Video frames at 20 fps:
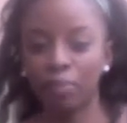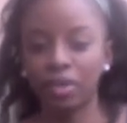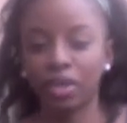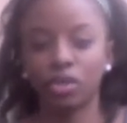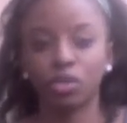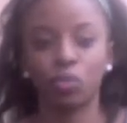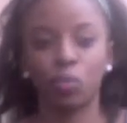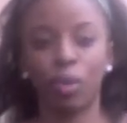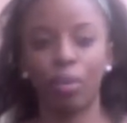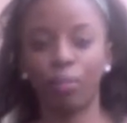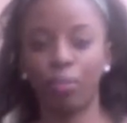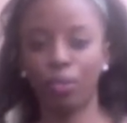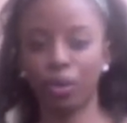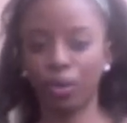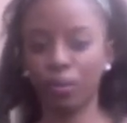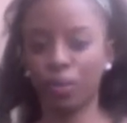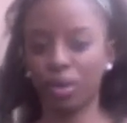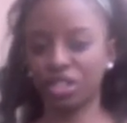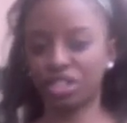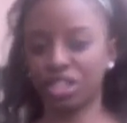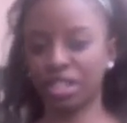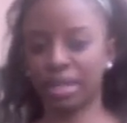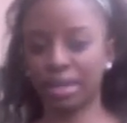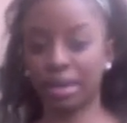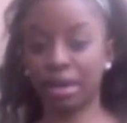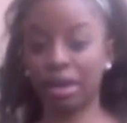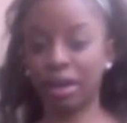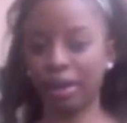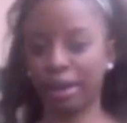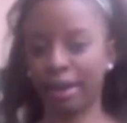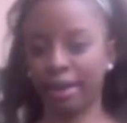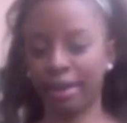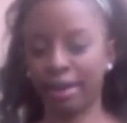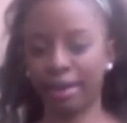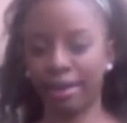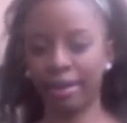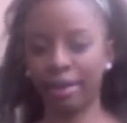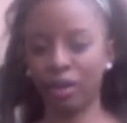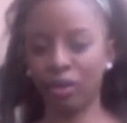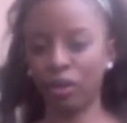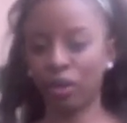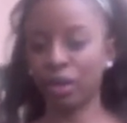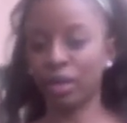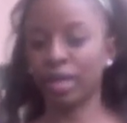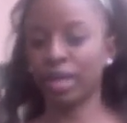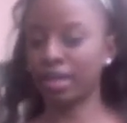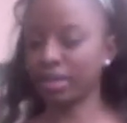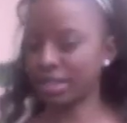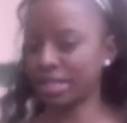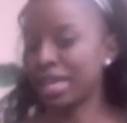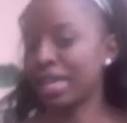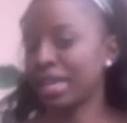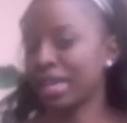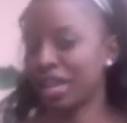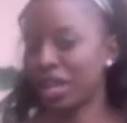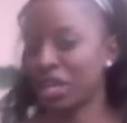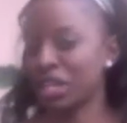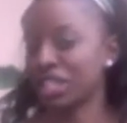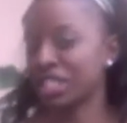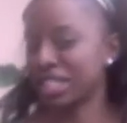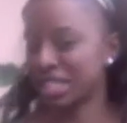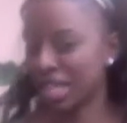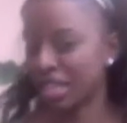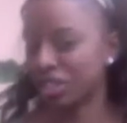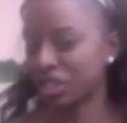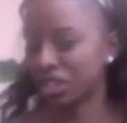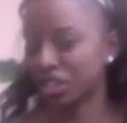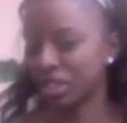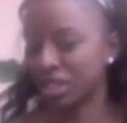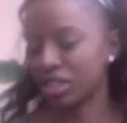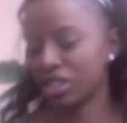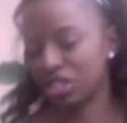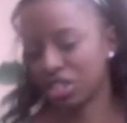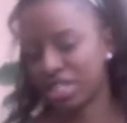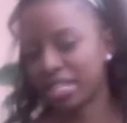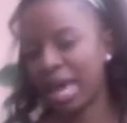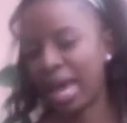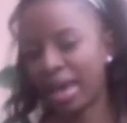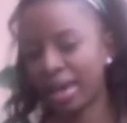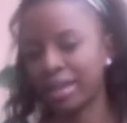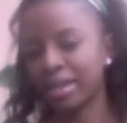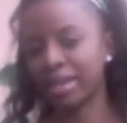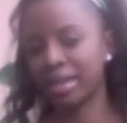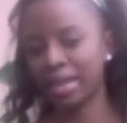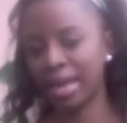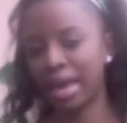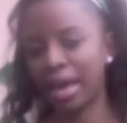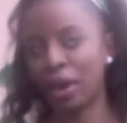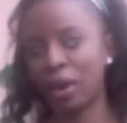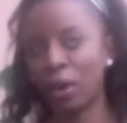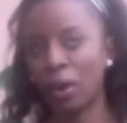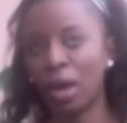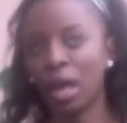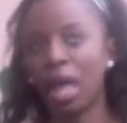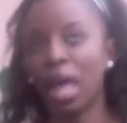There was one point where she had cut her hair or taken out her extensions. She's added it now.